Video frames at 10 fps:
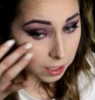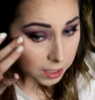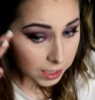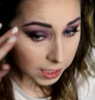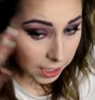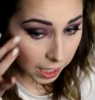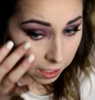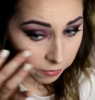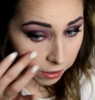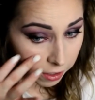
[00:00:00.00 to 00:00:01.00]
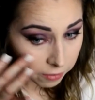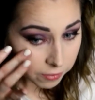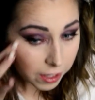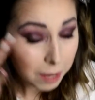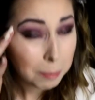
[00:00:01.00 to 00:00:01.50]
This is kind of a
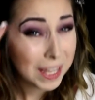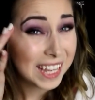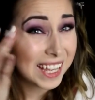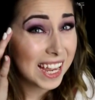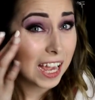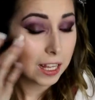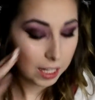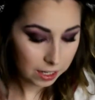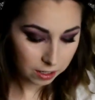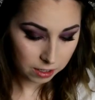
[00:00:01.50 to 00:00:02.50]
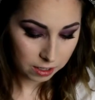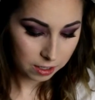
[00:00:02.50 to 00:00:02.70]
very pinky highlighter,